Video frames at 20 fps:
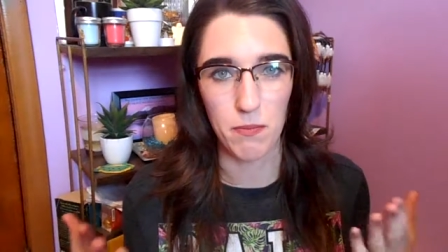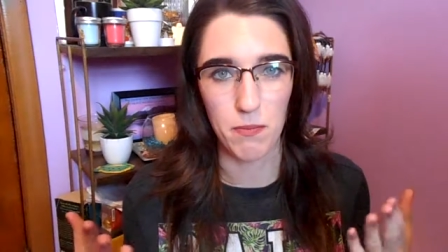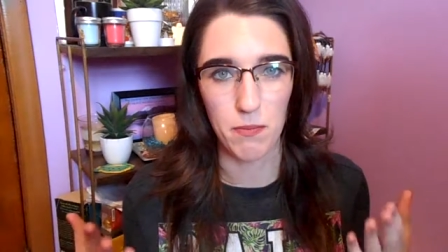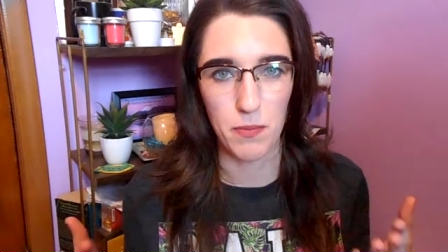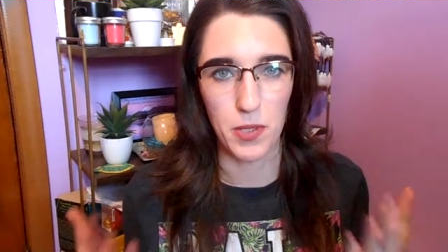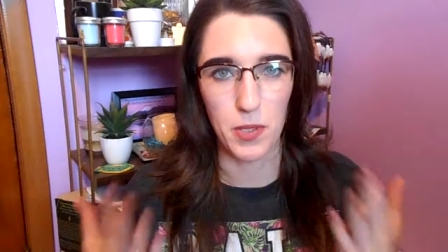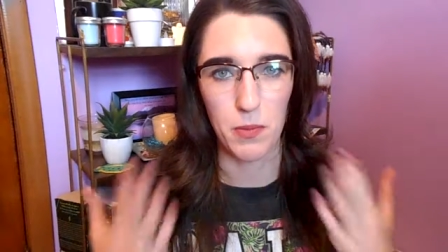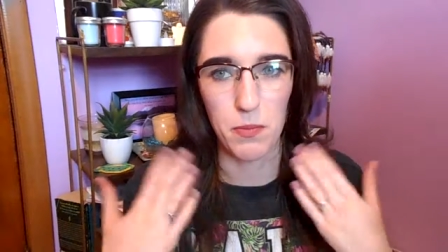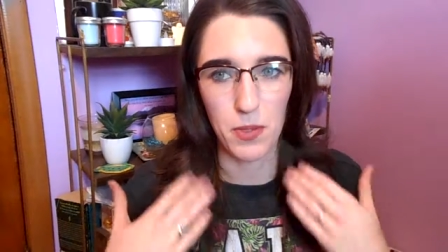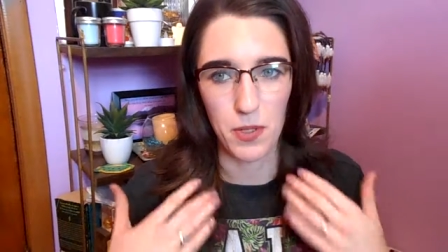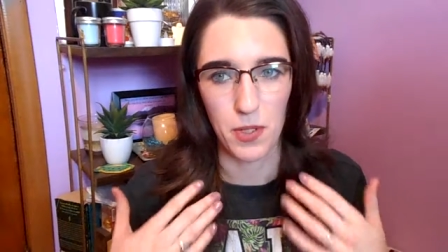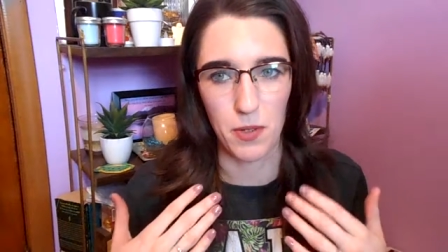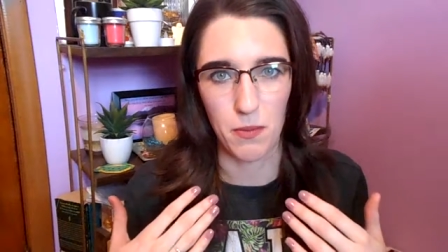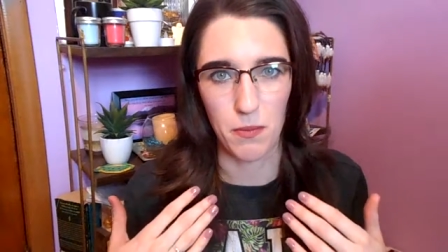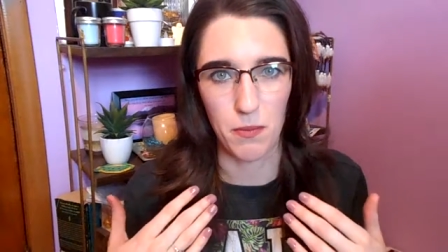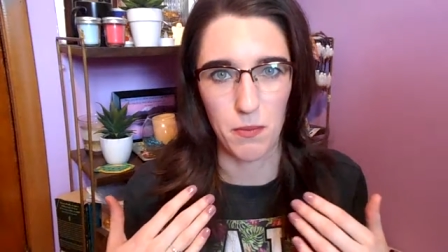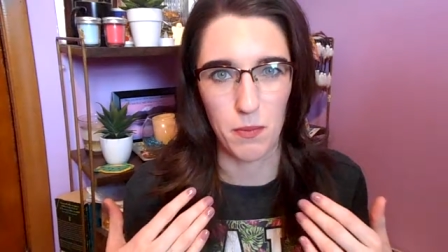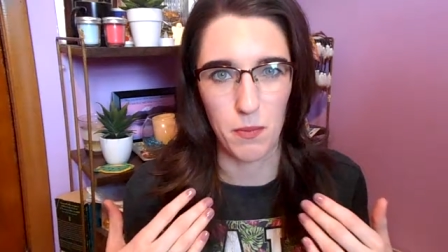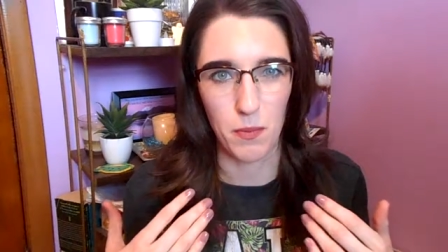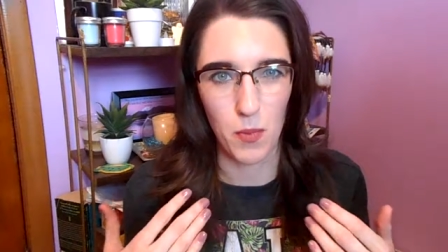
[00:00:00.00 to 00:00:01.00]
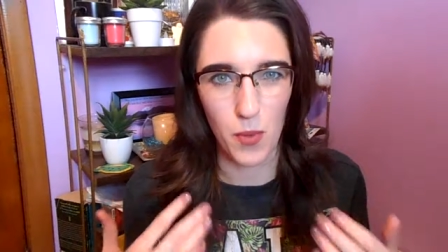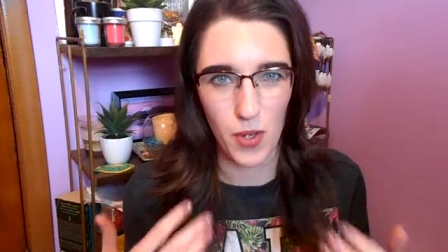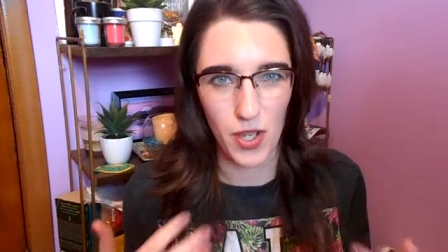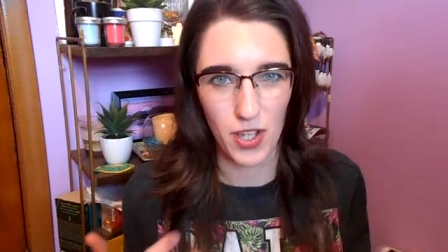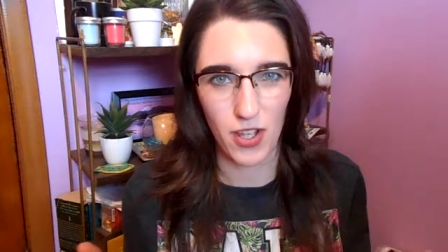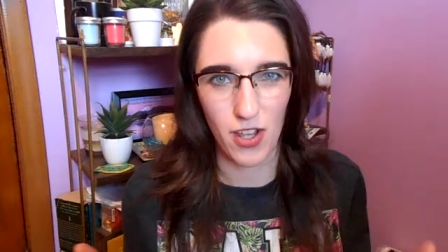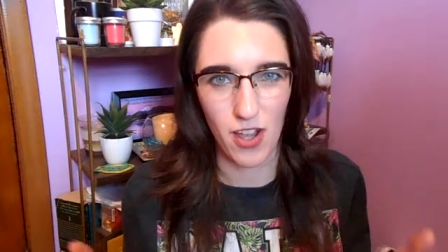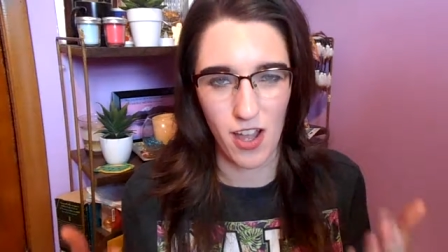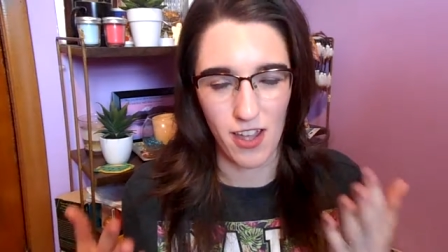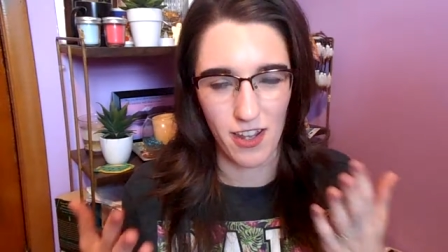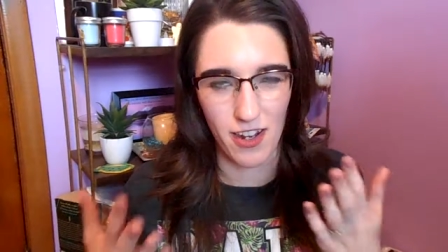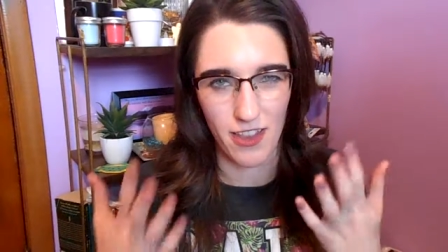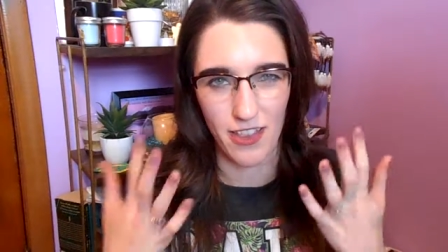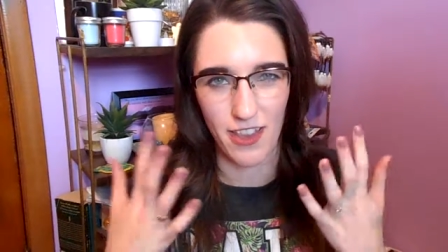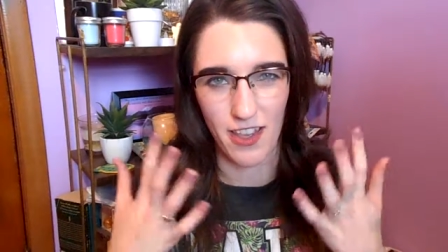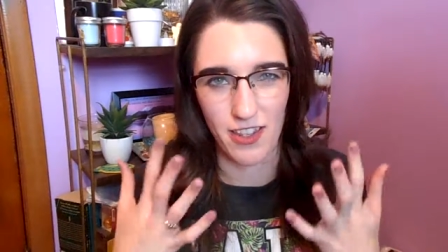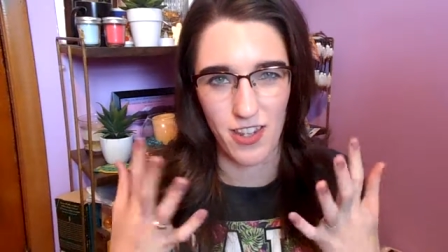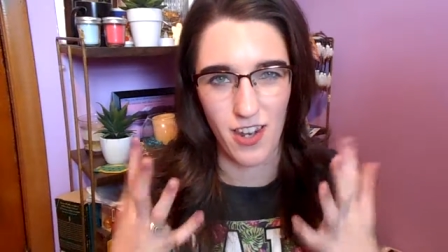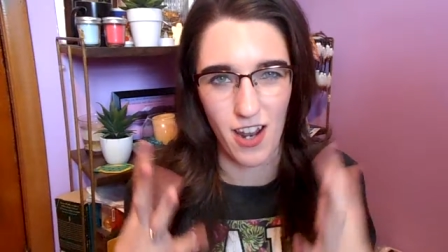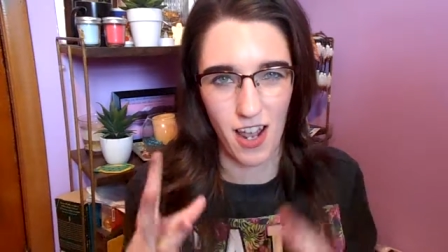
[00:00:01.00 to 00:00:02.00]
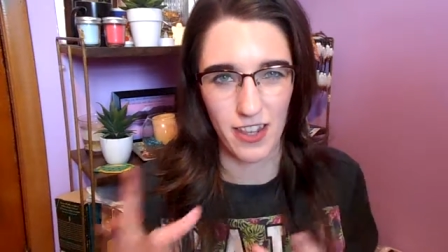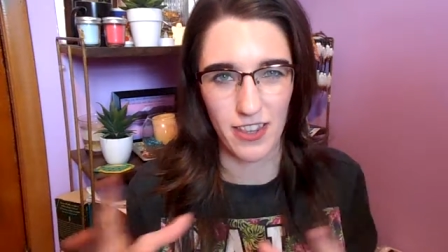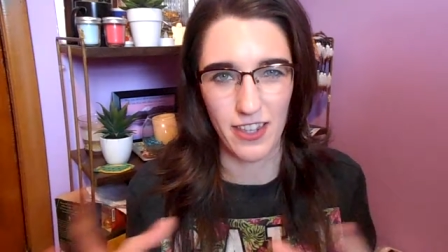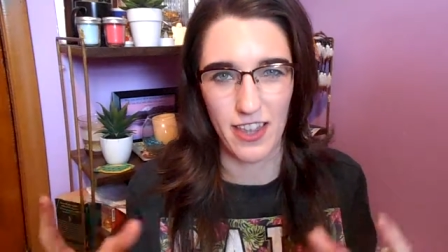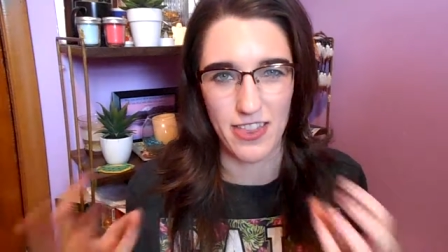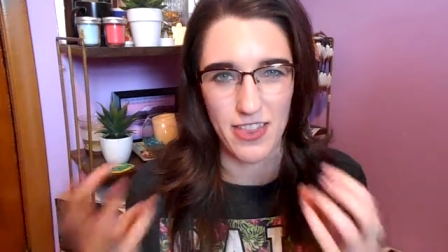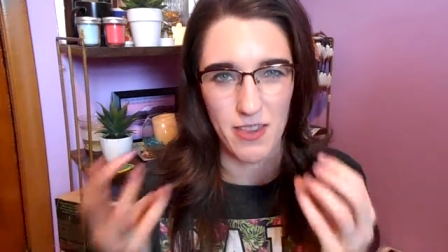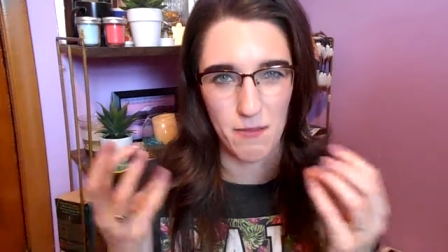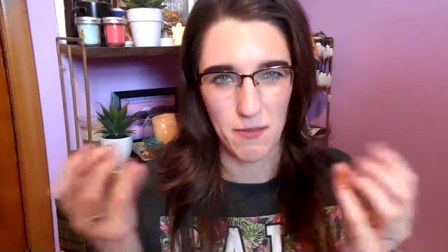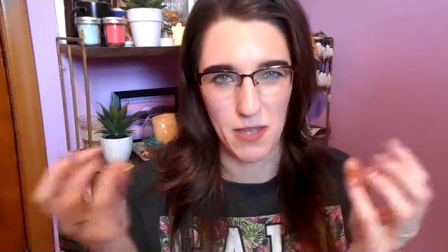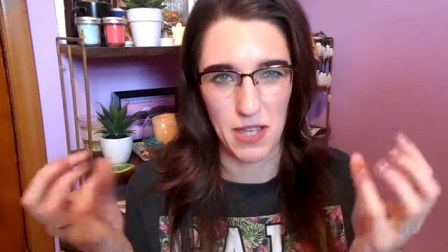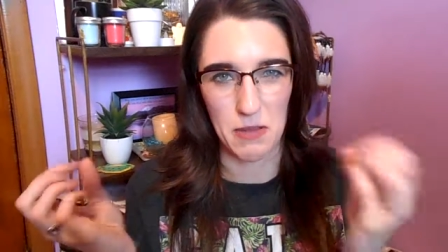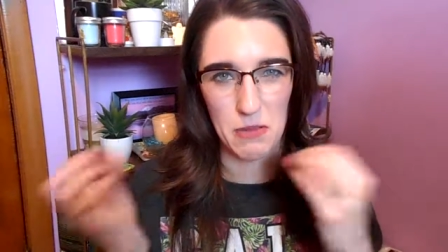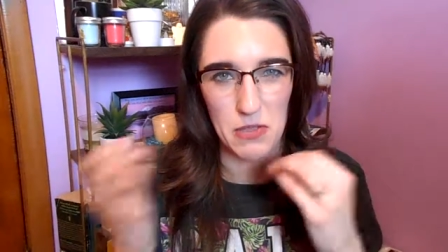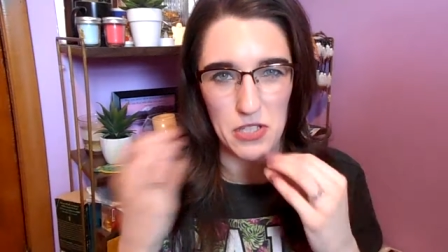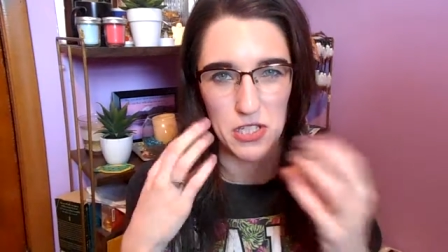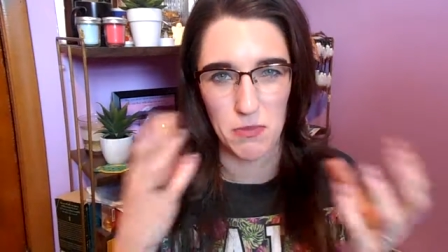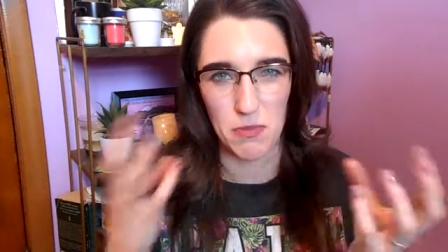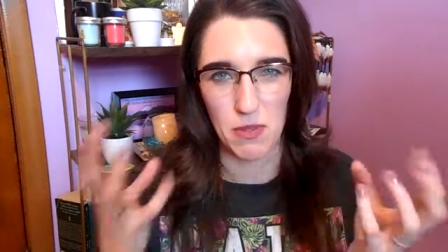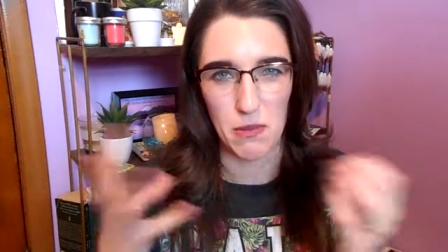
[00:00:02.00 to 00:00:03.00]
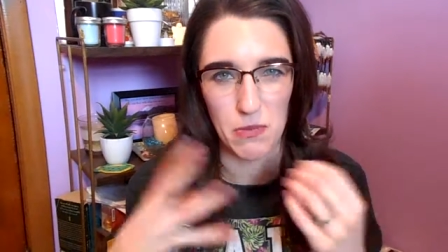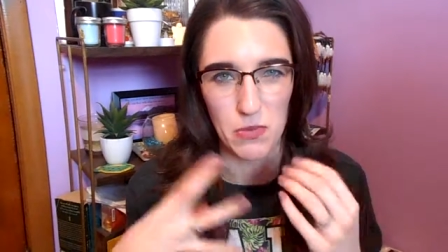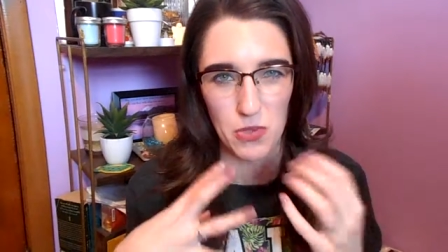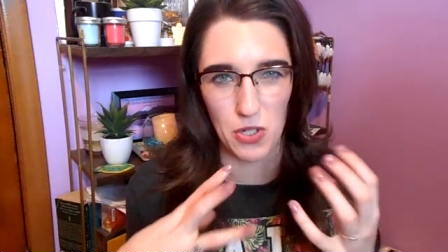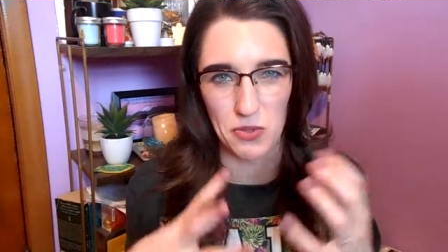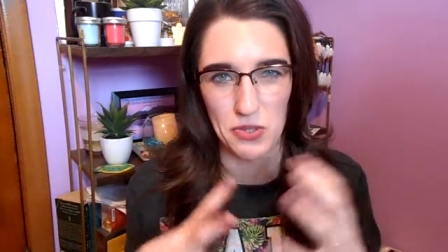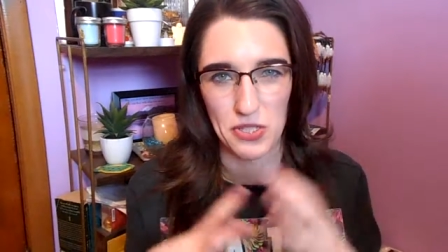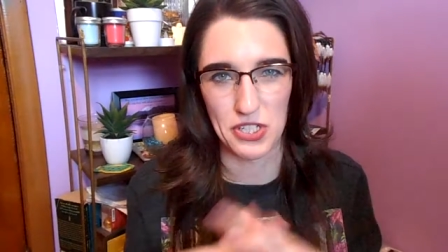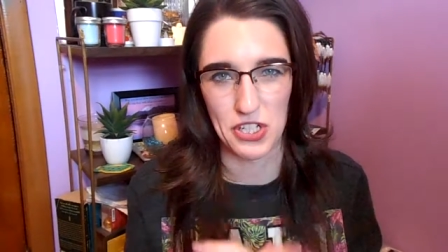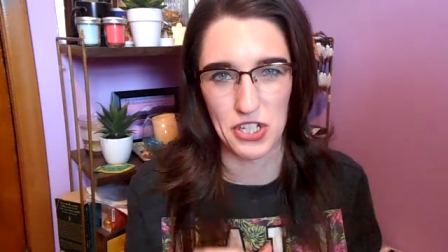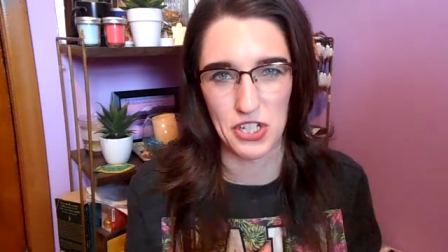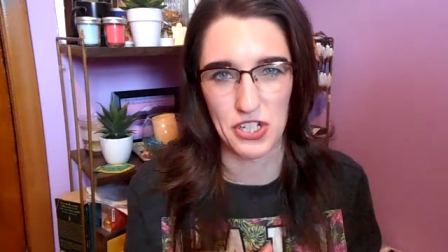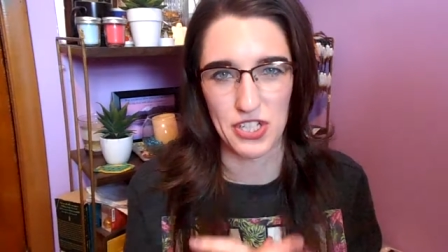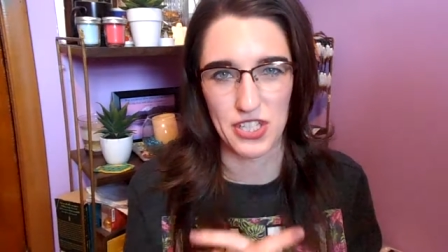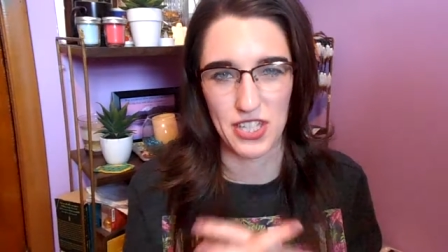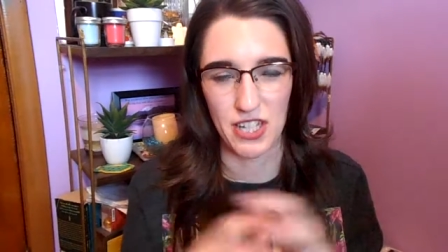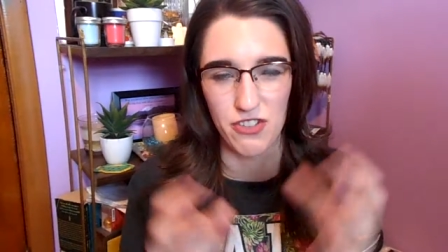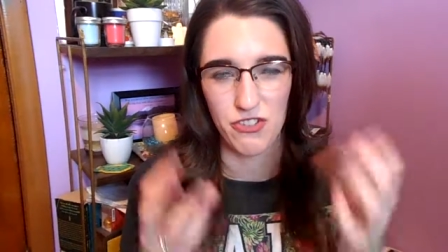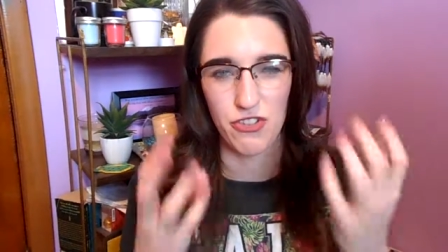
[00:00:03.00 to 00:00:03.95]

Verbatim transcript: you put your oil on and then not let them be able to be absorbed into your skin.